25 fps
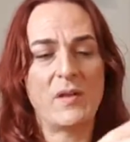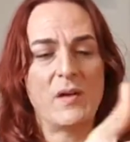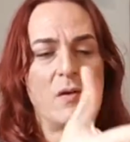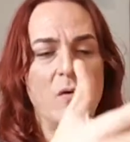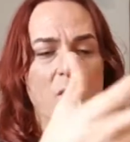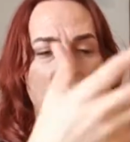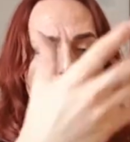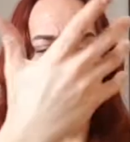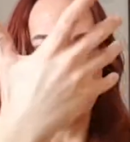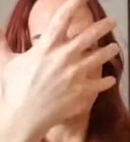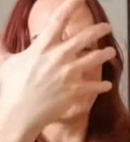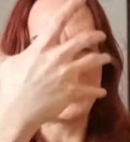
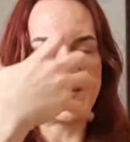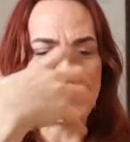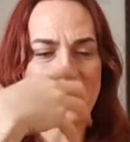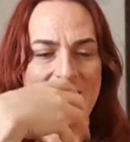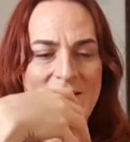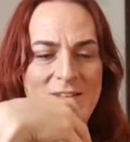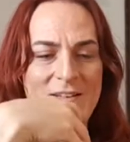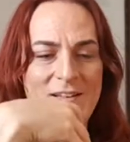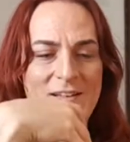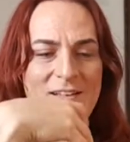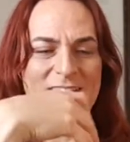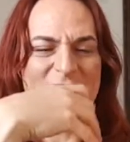all
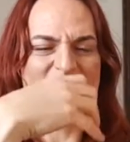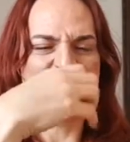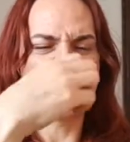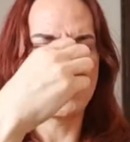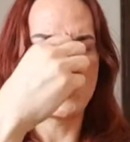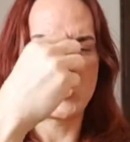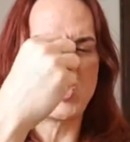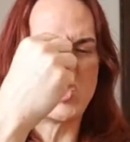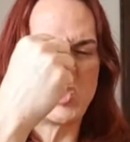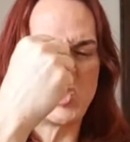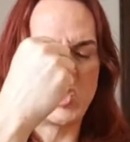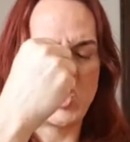sending
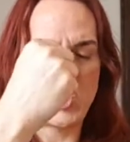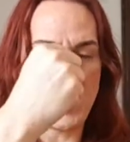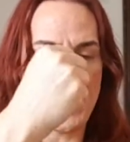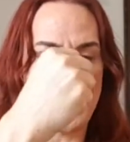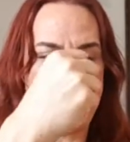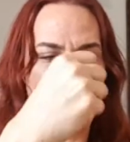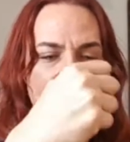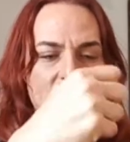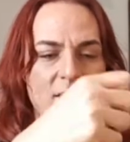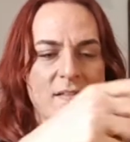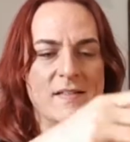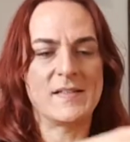this
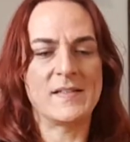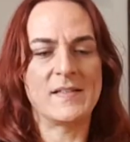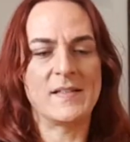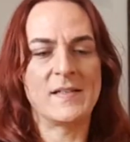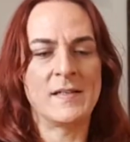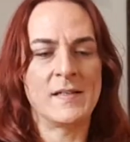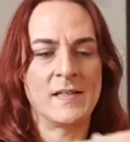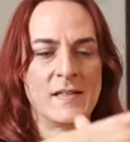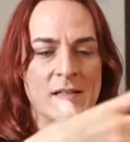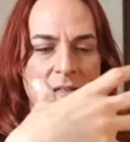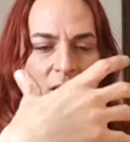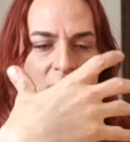dense,
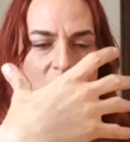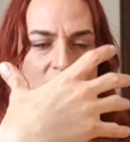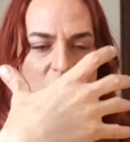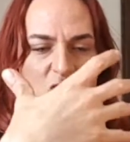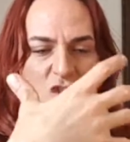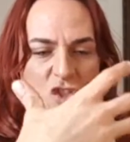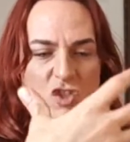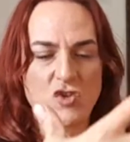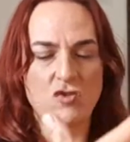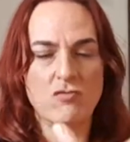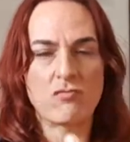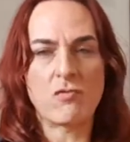
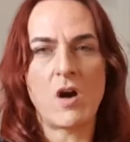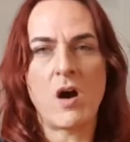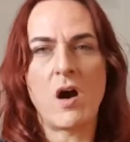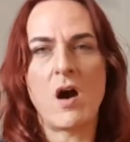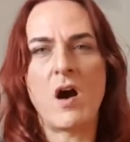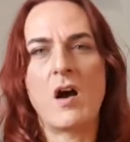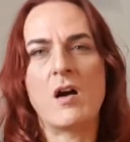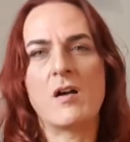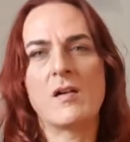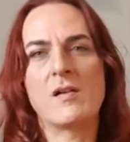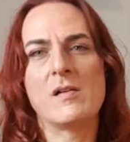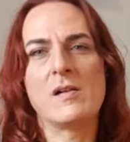
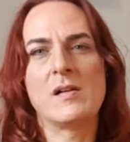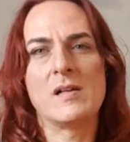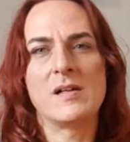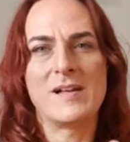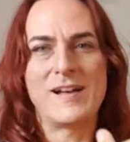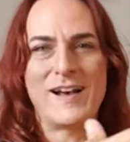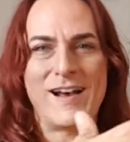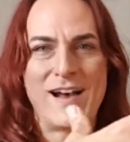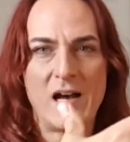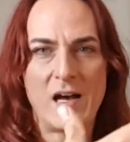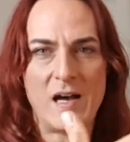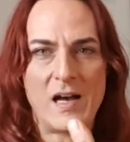strong,
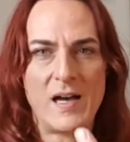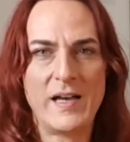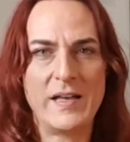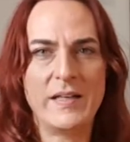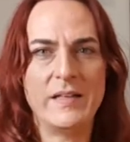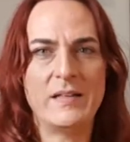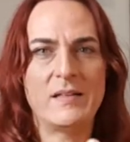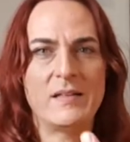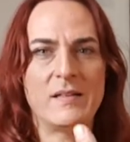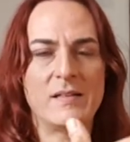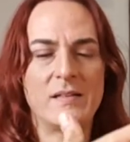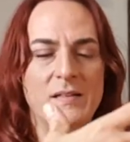
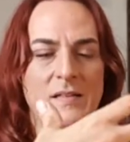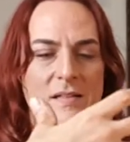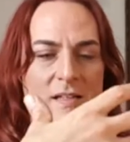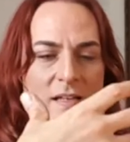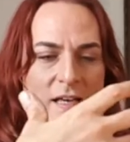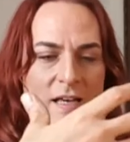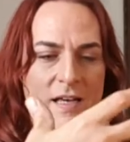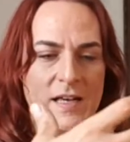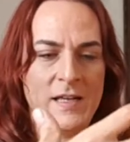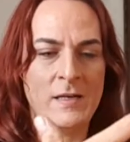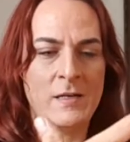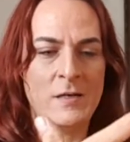heightened
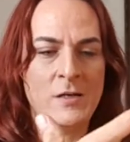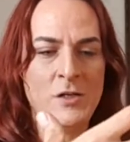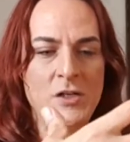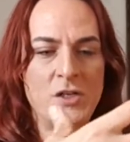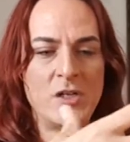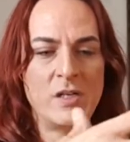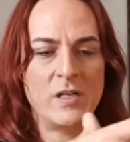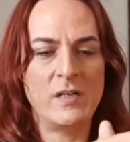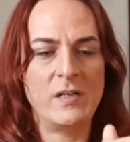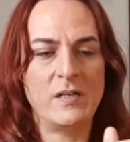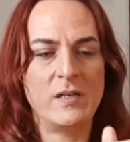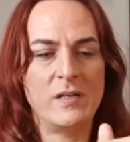
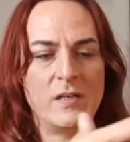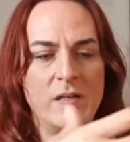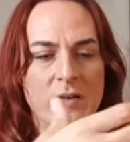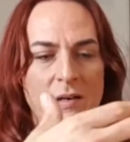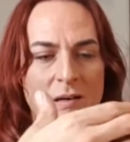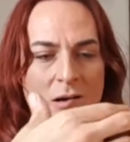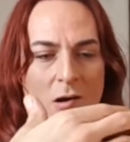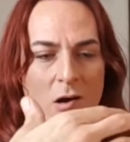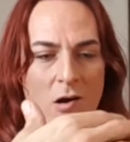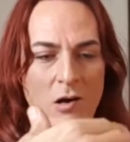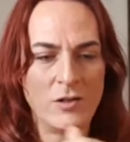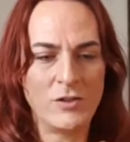energy
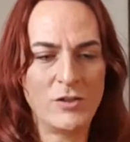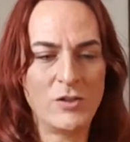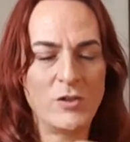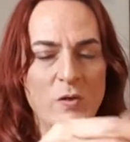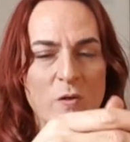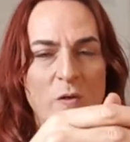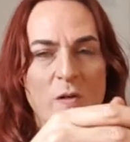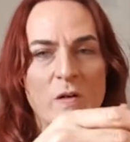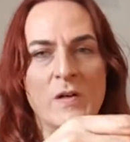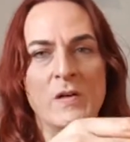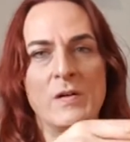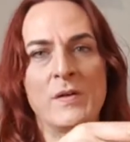
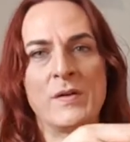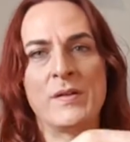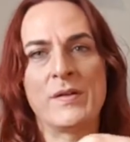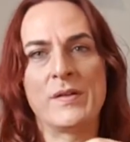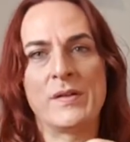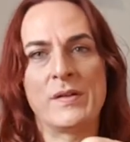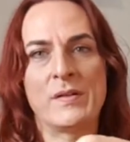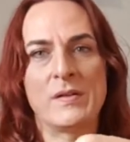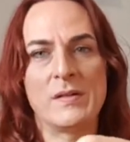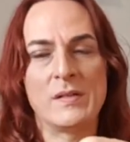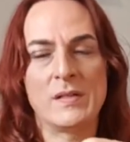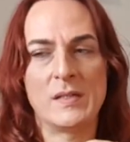onto Earth.
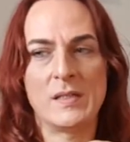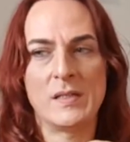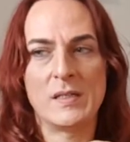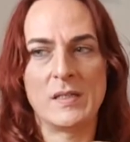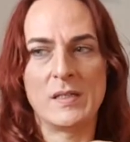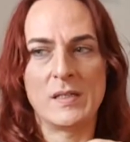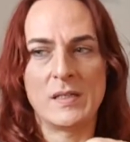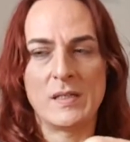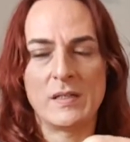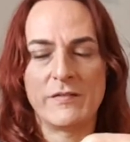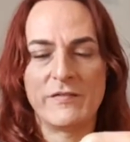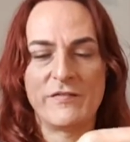
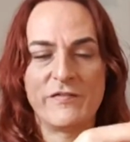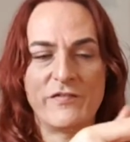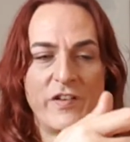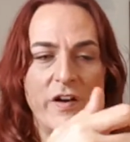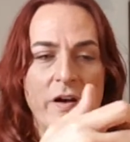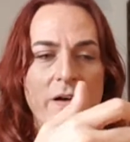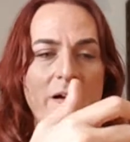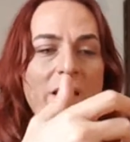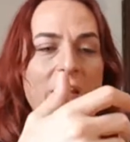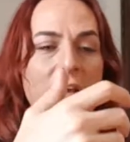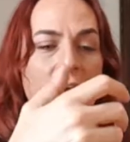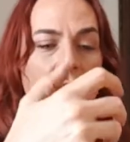
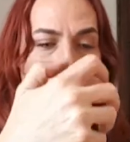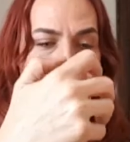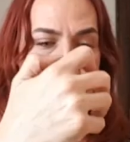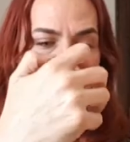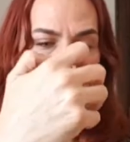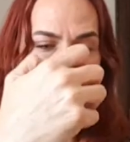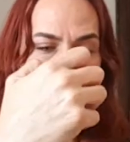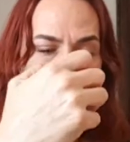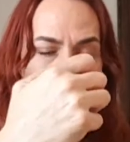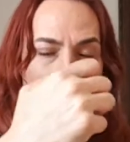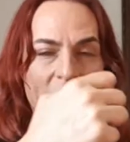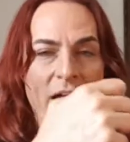Very
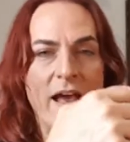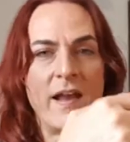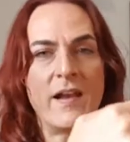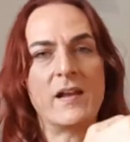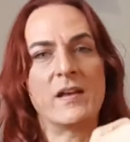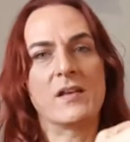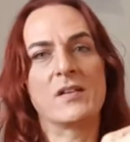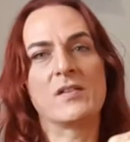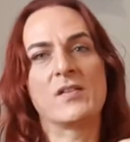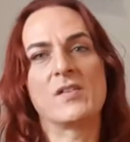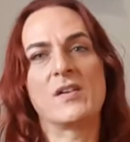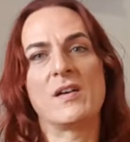
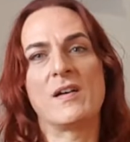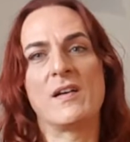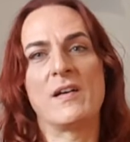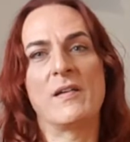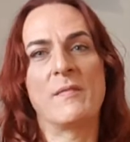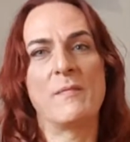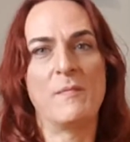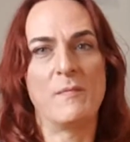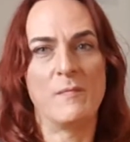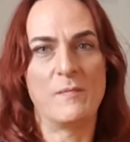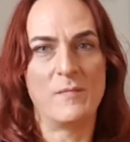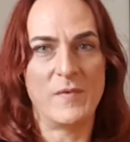chromatic time
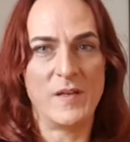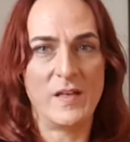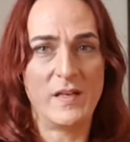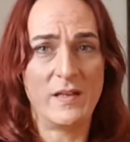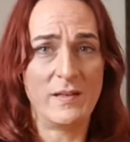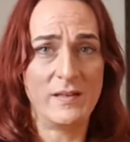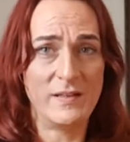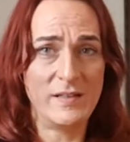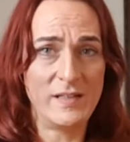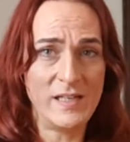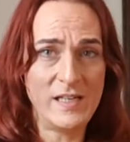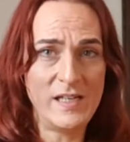
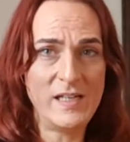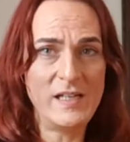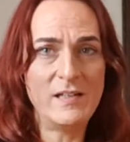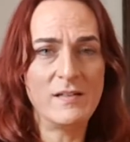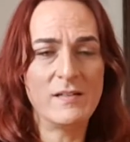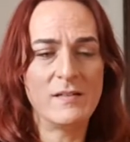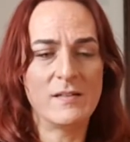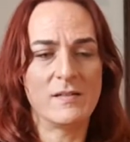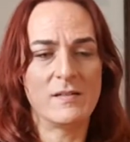indeed,